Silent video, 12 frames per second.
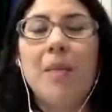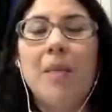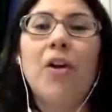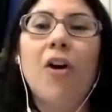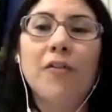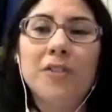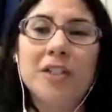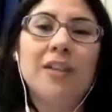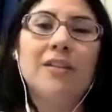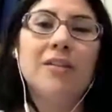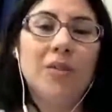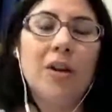involved
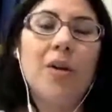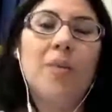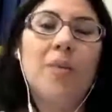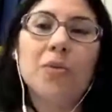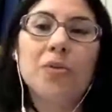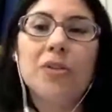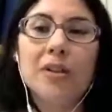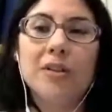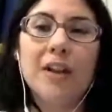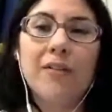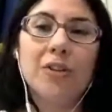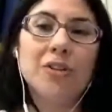in through the
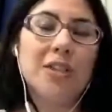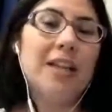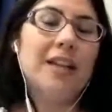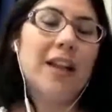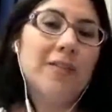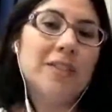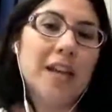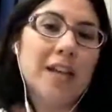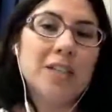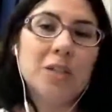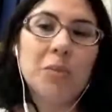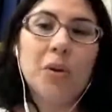diversity and life
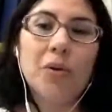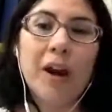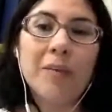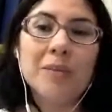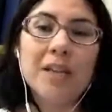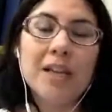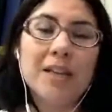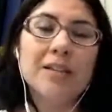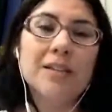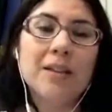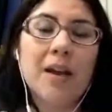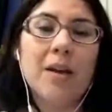sciences programs
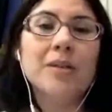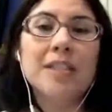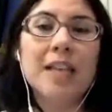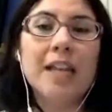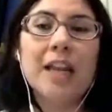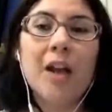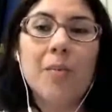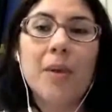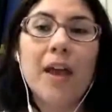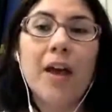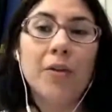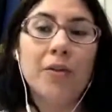is setting up
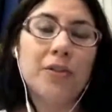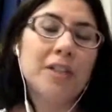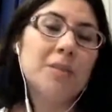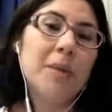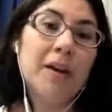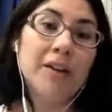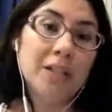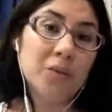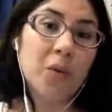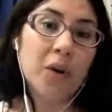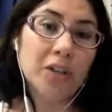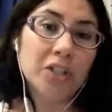health disparities
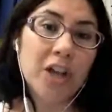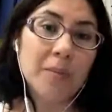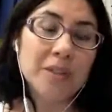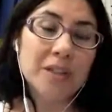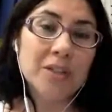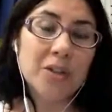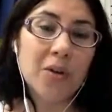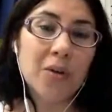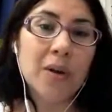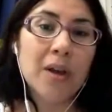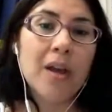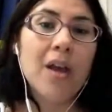workshops. And
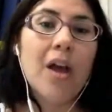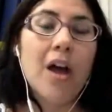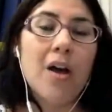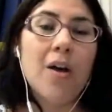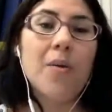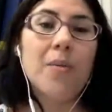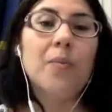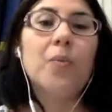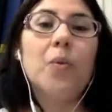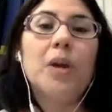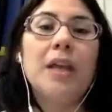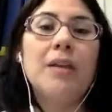so
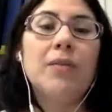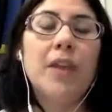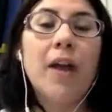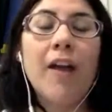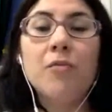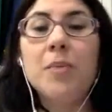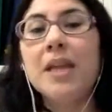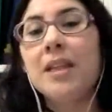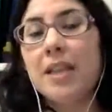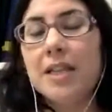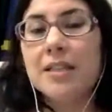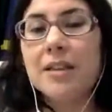there have been
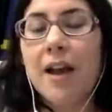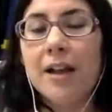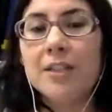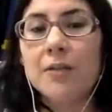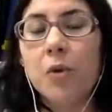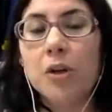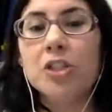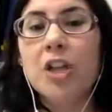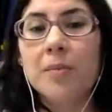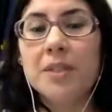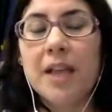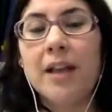these kinds of
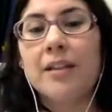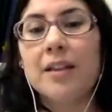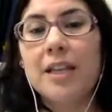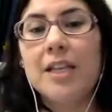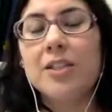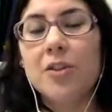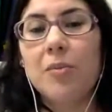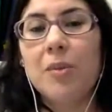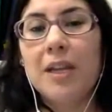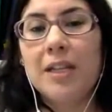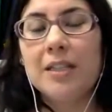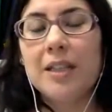workshops at the Keystone
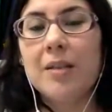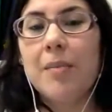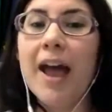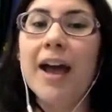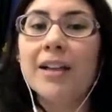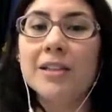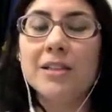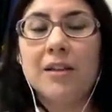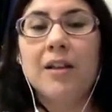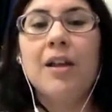meetings in the past,